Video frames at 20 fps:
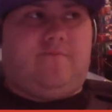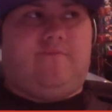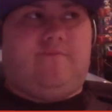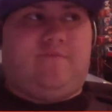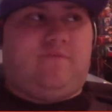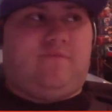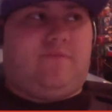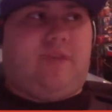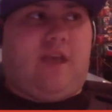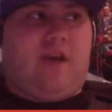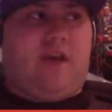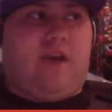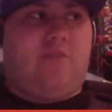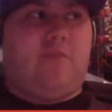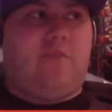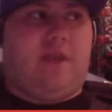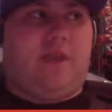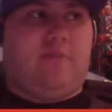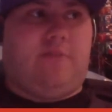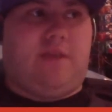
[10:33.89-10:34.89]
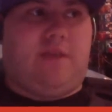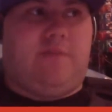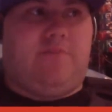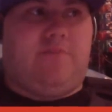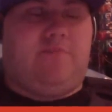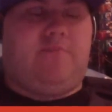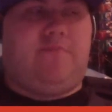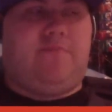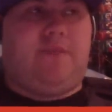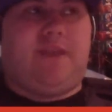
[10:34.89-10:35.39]
how many people
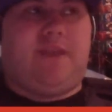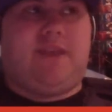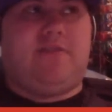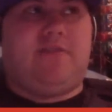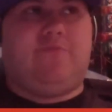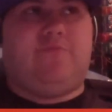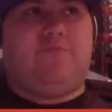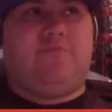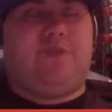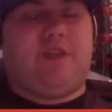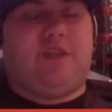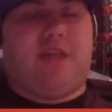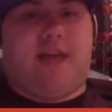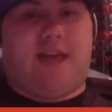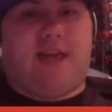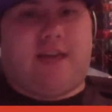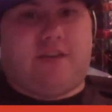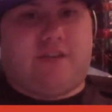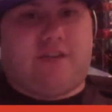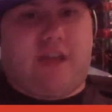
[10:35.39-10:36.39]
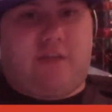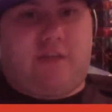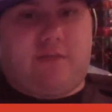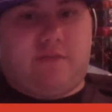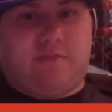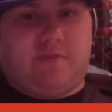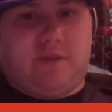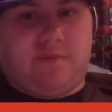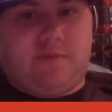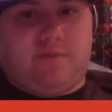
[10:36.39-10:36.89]
they didn't realize how many
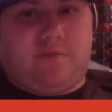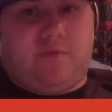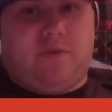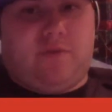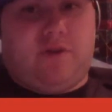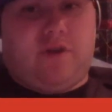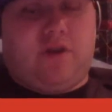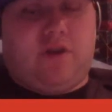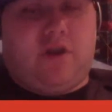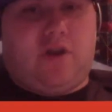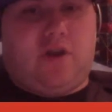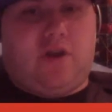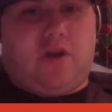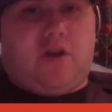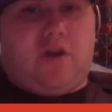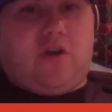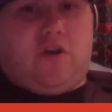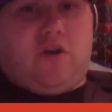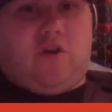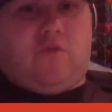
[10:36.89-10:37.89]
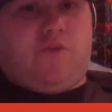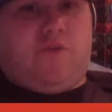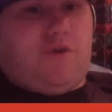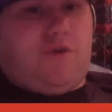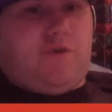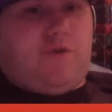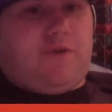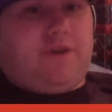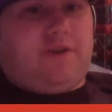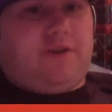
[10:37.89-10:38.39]
people were
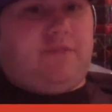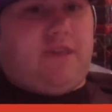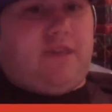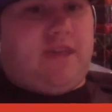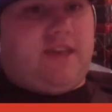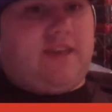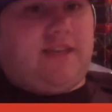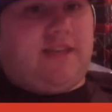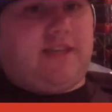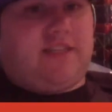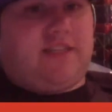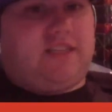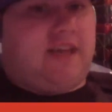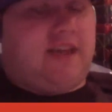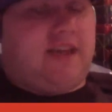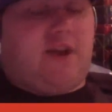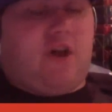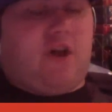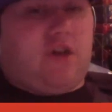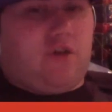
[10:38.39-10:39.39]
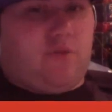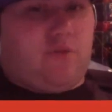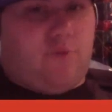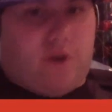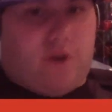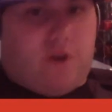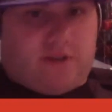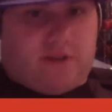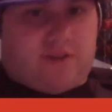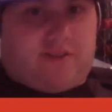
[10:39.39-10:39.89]
going to be hitting that site all at
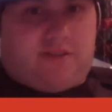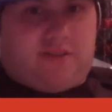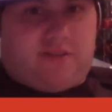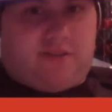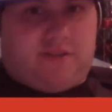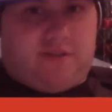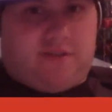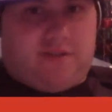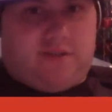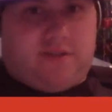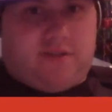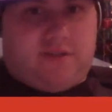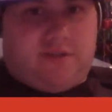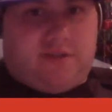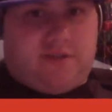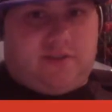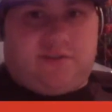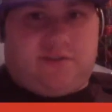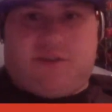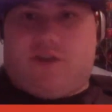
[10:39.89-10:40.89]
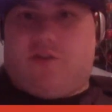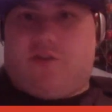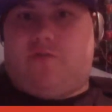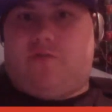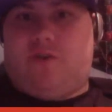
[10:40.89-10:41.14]
once. So